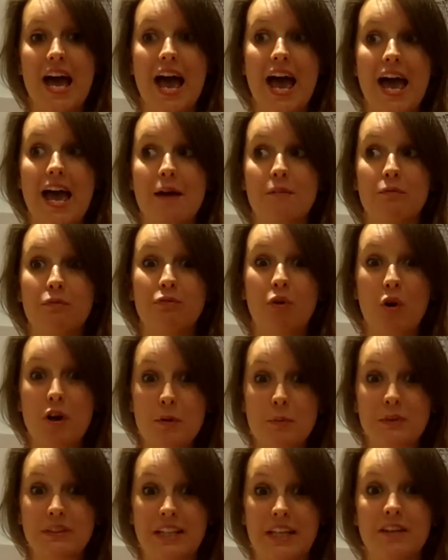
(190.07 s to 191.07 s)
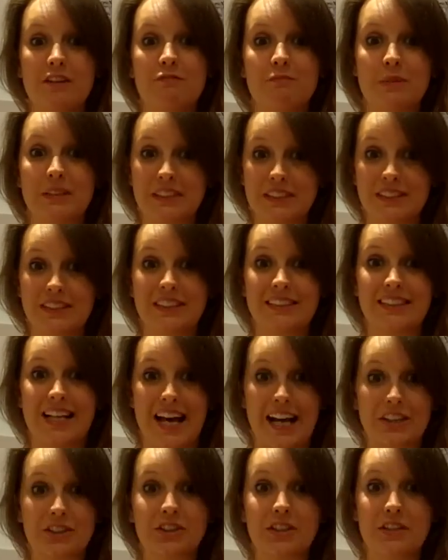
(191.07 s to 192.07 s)
40% of businesses
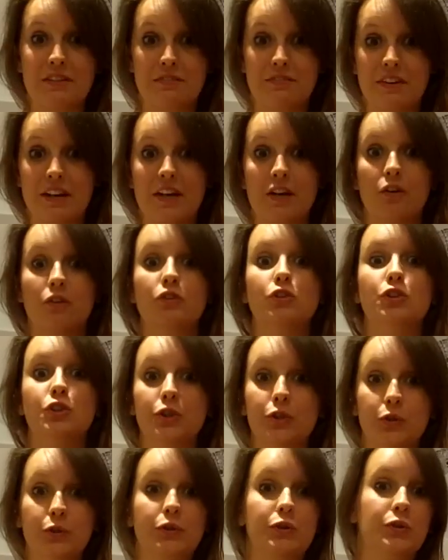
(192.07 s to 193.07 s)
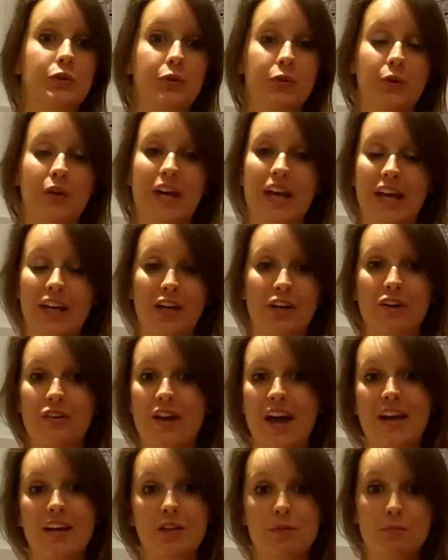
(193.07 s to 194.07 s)
actually fail due to
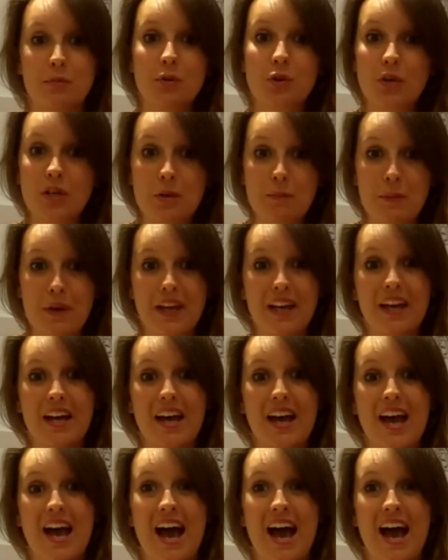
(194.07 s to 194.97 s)
incorrect bookkeeping,